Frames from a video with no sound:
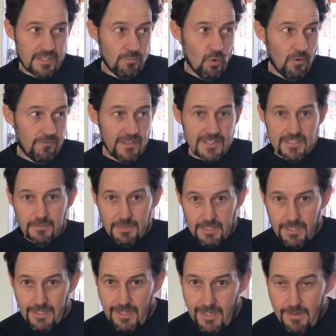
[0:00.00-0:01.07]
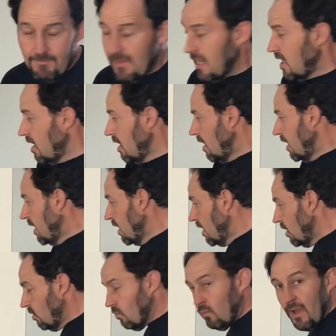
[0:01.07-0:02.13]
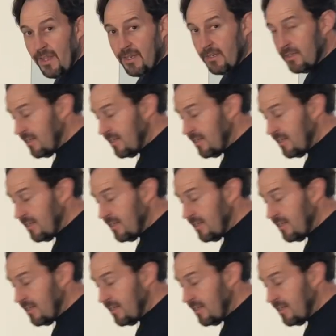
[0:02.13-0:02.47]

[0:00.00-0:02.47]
us more flexibility uh, when